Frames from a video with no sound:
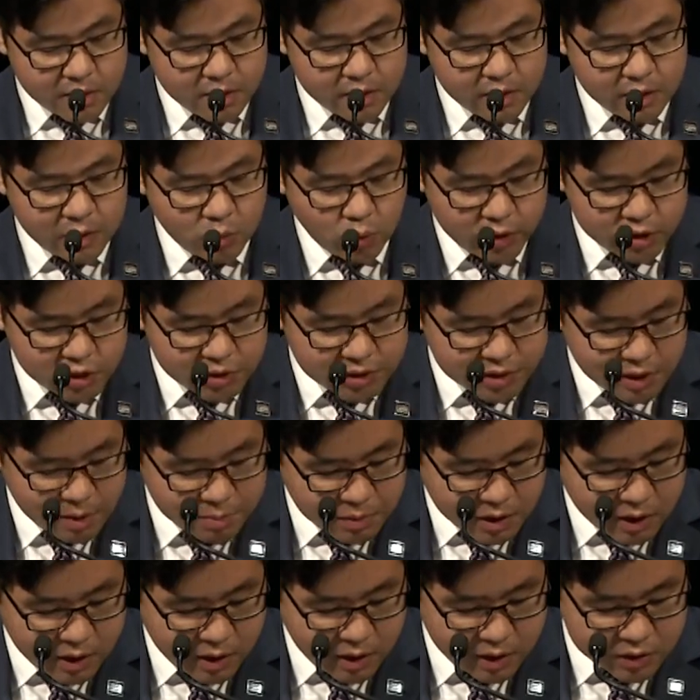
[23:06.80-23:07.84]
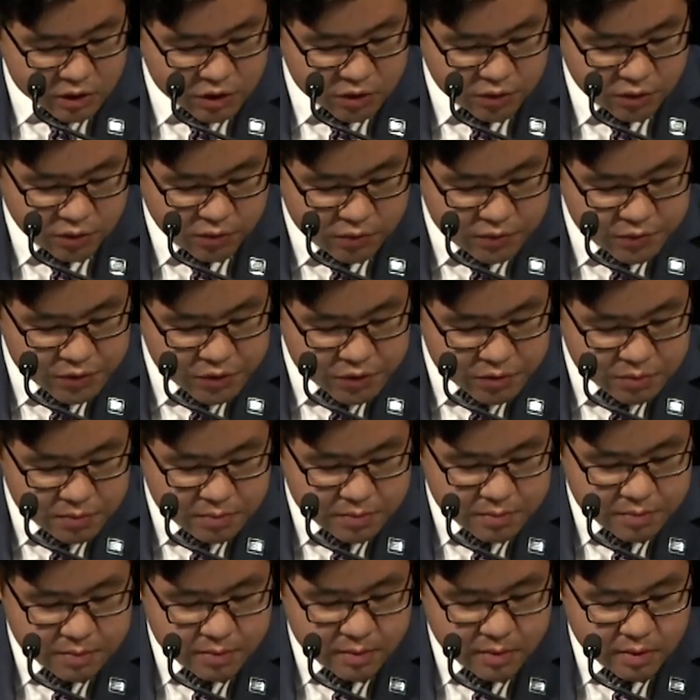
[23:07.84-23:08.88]
in which some cartoons
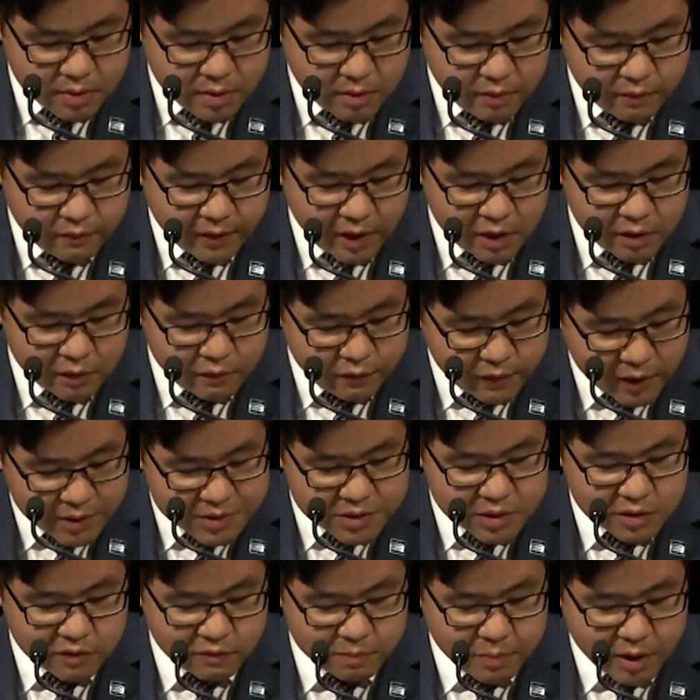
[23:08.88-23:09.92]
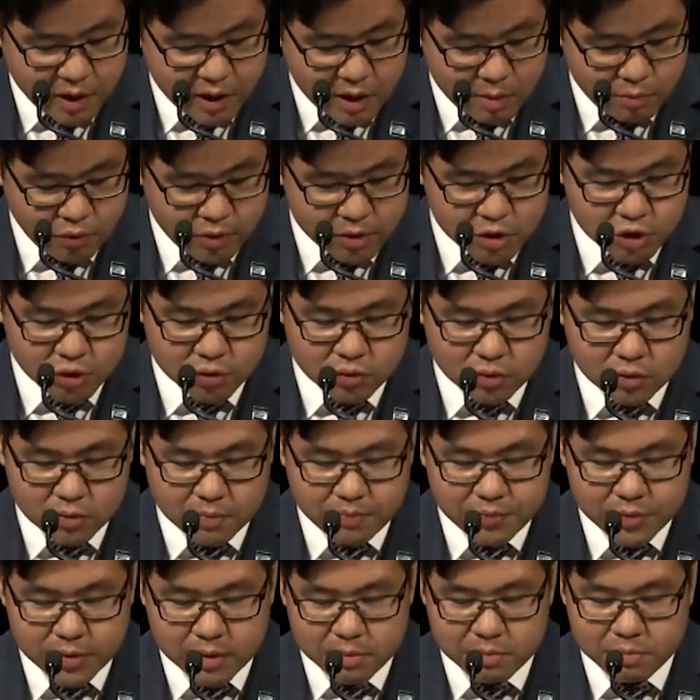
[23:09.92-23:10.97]
found offensive by Aboriginal
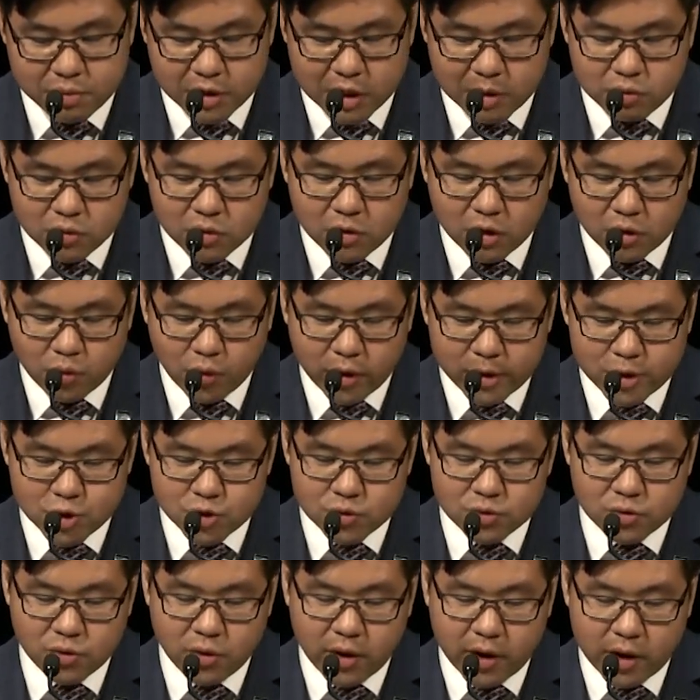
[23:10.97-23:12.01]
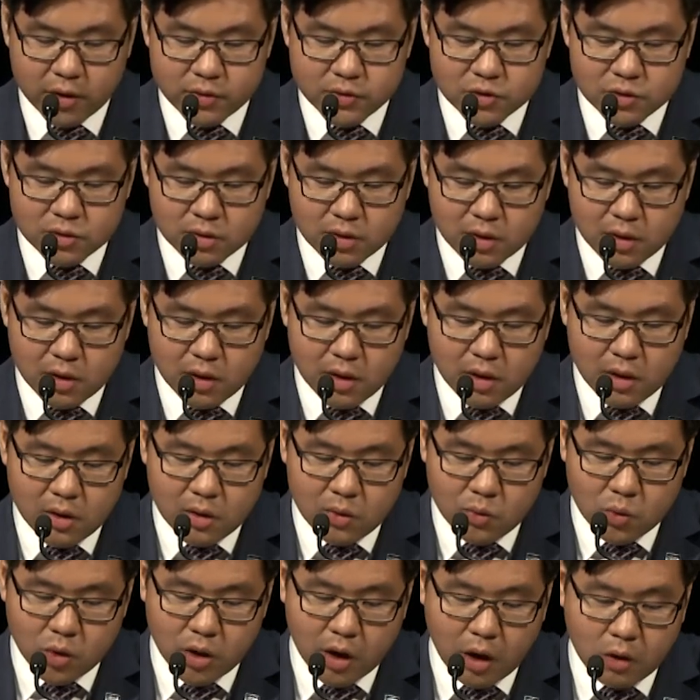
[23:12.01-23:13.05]
people on racial grounds
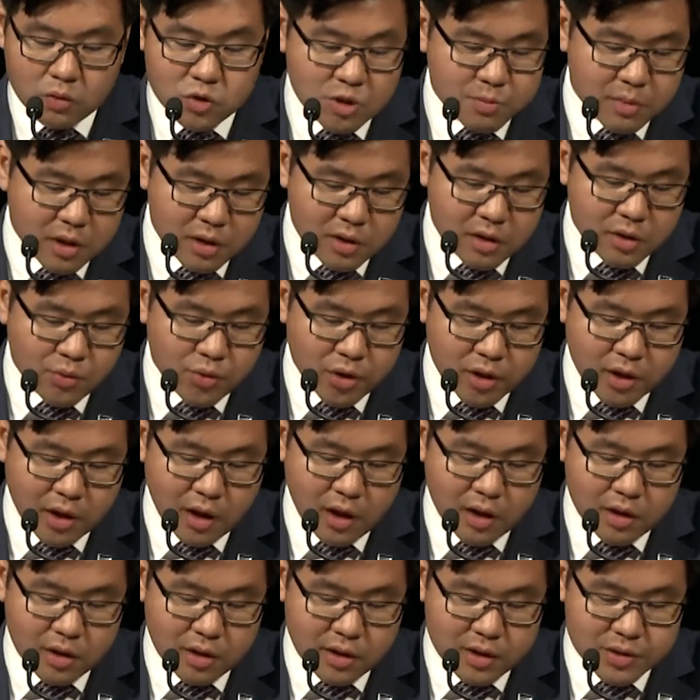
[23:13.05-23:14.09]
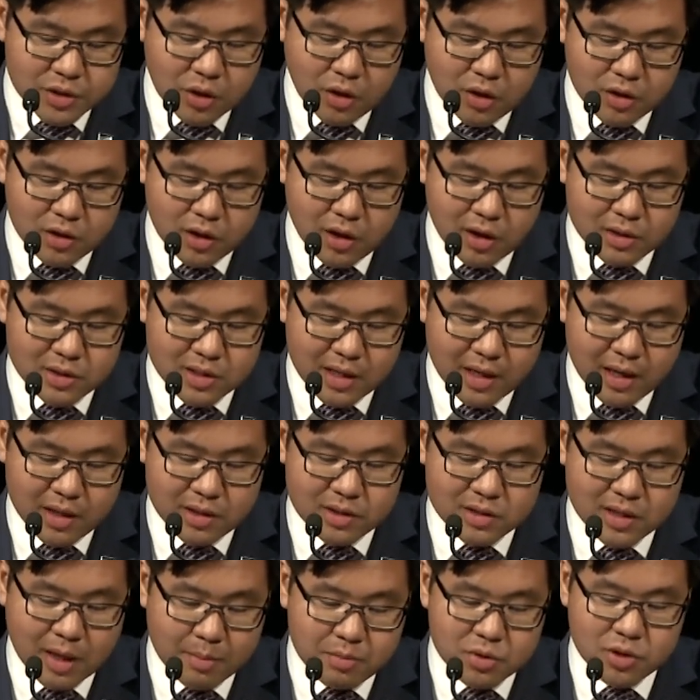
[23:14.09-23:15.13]
were ultimately regarded as conduct
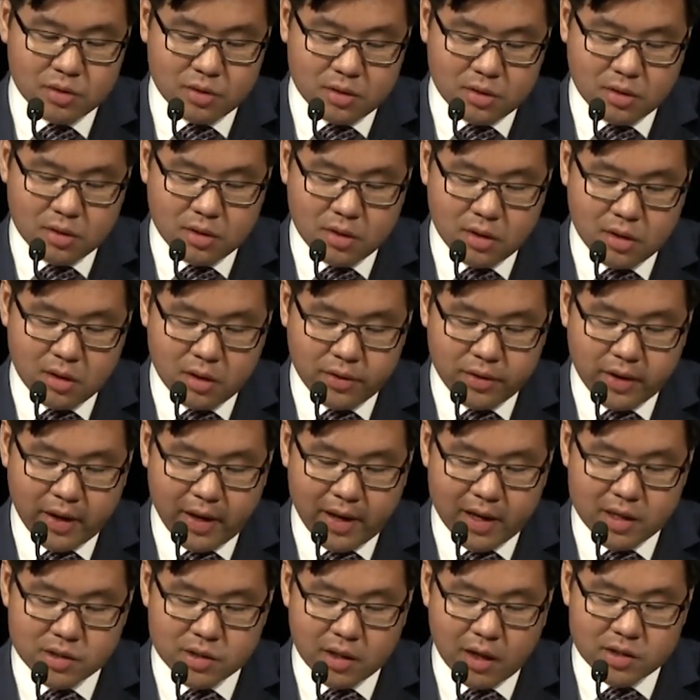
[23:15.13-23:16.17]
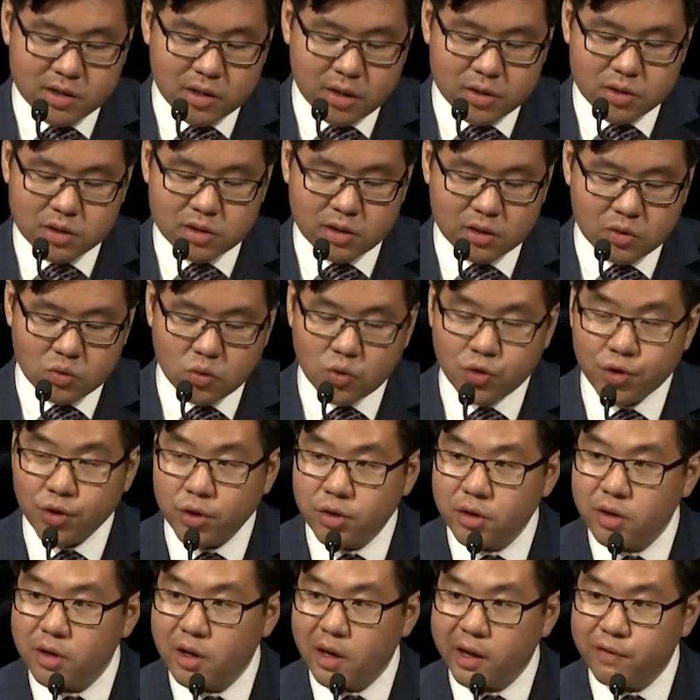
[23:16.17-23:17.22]
exempted as artistic
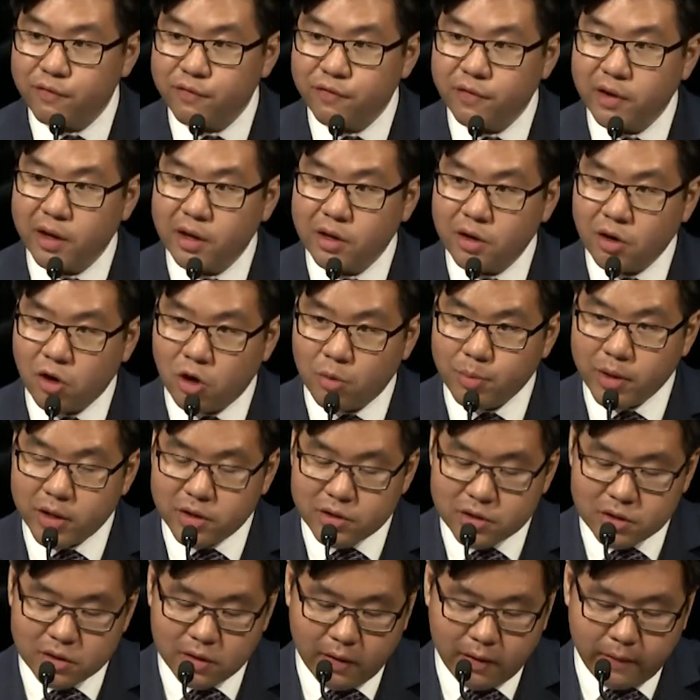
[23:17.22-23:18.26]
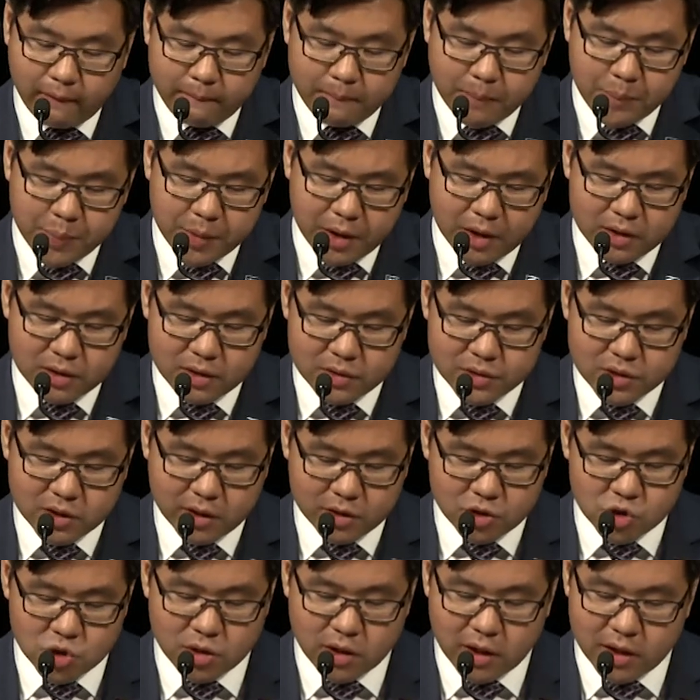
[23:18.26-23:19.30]
work and fair comment under
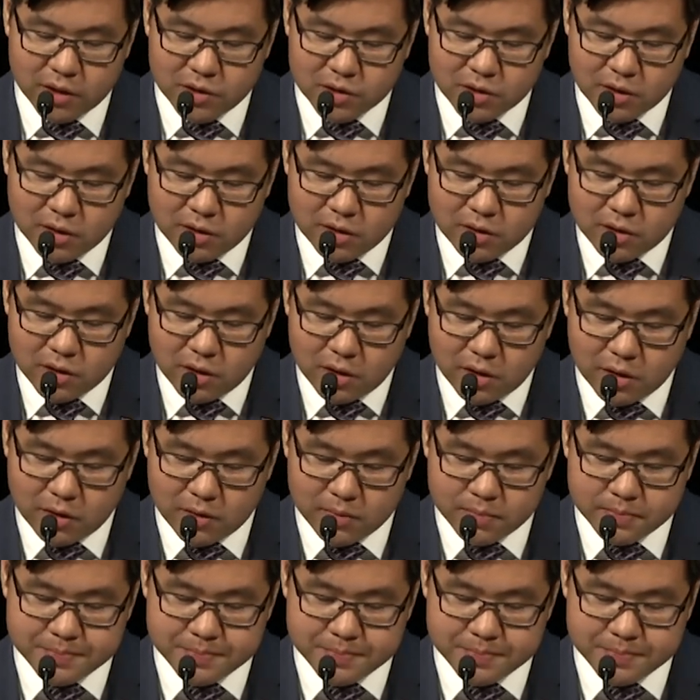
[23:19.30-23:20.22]
Section 18D.